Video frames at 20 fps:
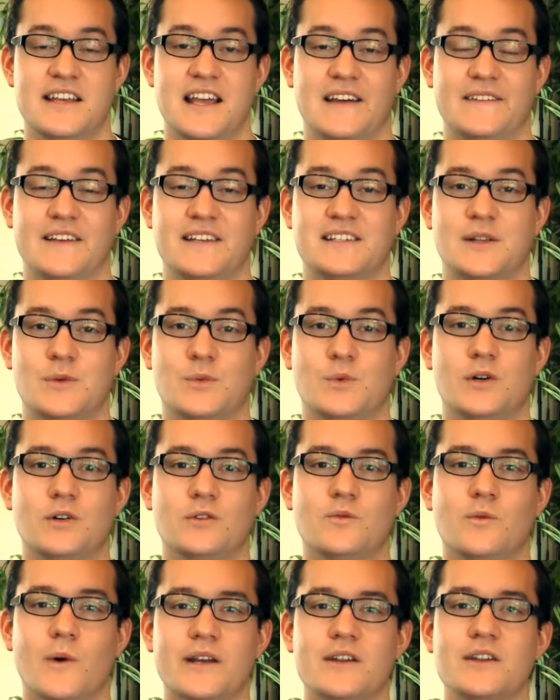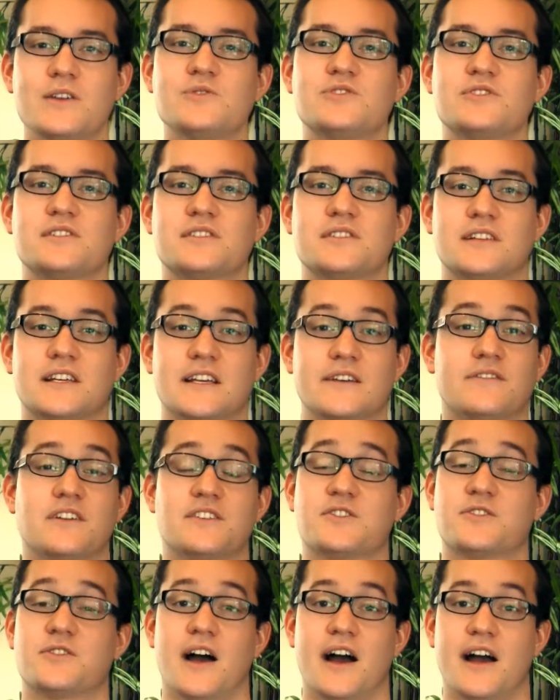And they said, well, why don't you just give it a
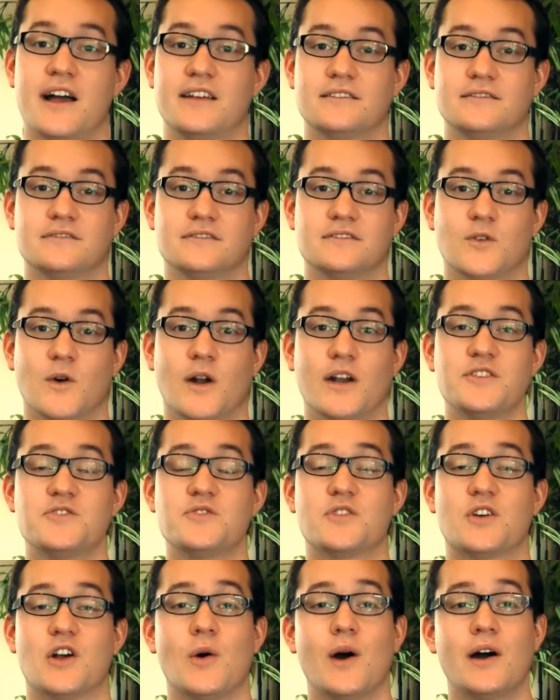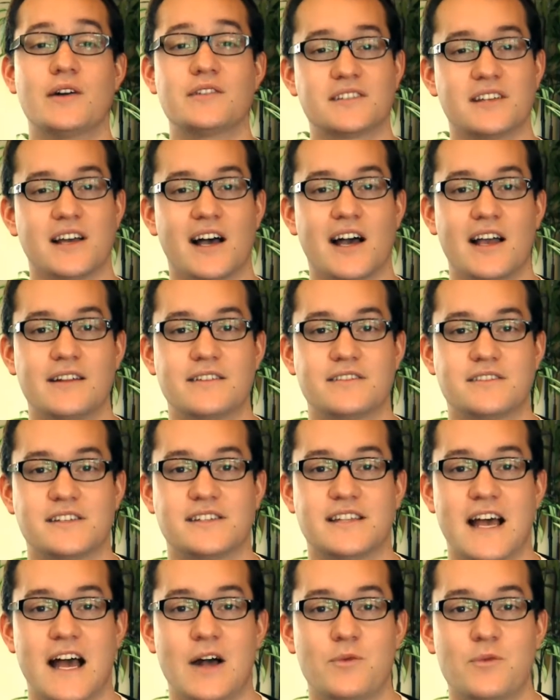try? Why don't you go outside, sit
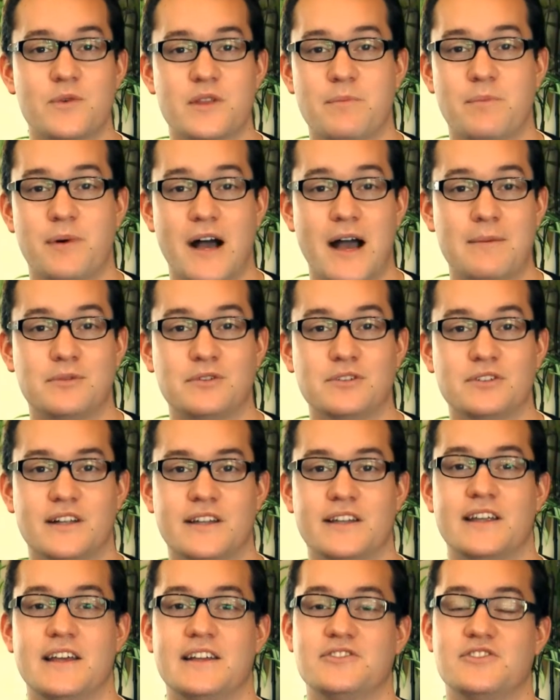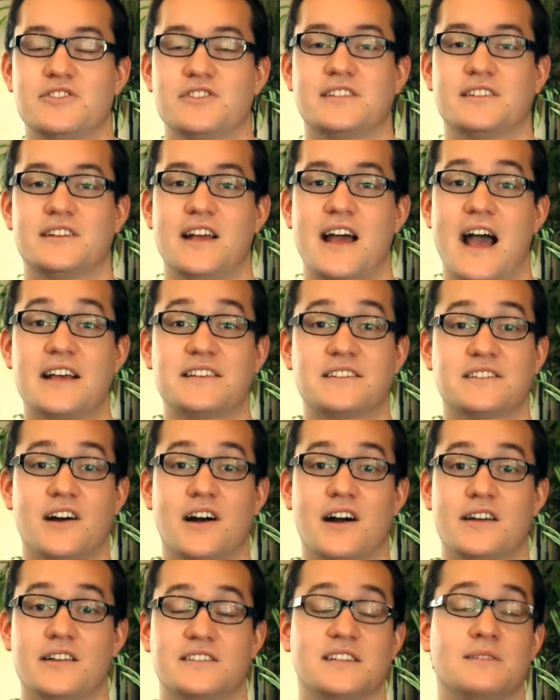down with a Bible, and just ask
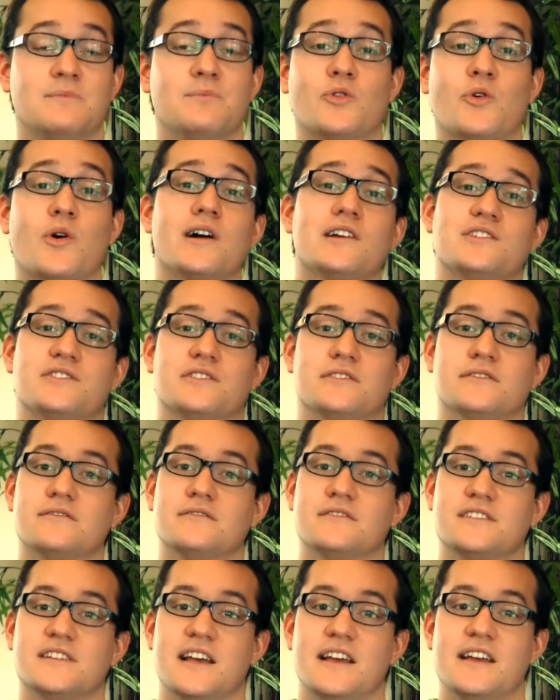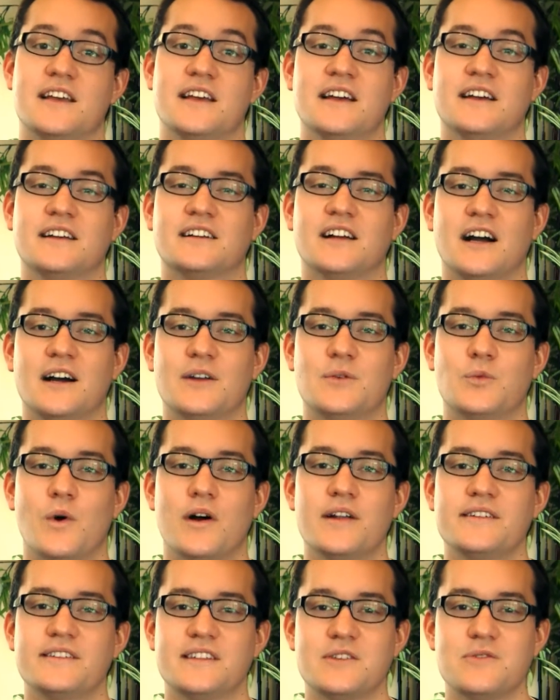God a simple question. Say, God,
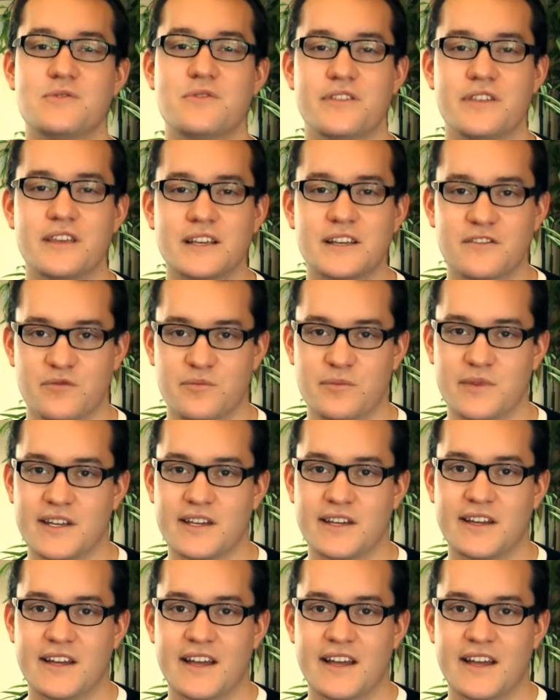what do you think of me?